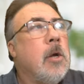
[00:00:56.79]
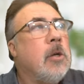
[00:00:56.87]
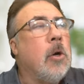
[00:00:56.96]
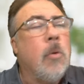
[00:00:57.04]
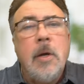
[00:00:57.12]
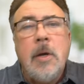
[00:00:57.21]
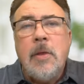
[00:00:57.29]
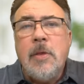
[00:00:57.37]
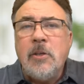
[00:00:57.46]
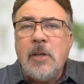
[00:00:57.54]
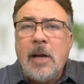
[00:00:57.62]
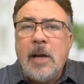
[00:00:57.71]
So
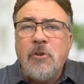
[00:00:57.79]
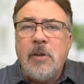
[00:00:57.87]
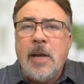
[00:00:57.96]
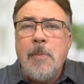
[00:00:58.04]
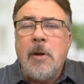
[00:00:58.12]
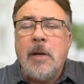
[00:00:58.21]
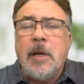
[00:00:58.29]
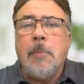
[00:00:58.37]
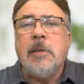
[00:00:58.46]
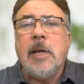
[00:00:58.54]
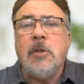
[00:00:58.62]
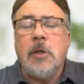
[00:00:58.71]
this actually came out a
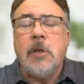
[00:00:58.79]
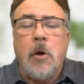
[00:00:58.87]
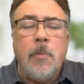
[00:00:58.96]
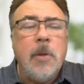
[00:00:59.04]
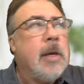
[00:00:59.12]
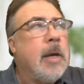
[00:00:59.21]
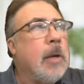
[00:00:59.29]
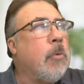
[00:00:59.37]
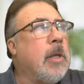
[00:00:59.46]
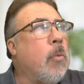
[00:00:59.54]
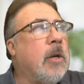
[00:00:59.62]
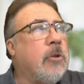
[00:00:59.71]
couple days ago. It
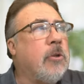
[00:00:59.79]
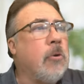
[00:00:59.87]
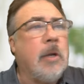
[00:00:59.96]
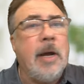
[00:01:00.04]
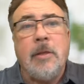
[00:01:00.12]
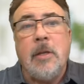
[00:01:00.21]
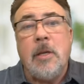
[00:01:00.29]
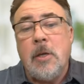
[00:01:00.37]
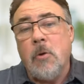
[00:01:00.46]
really was sort of like the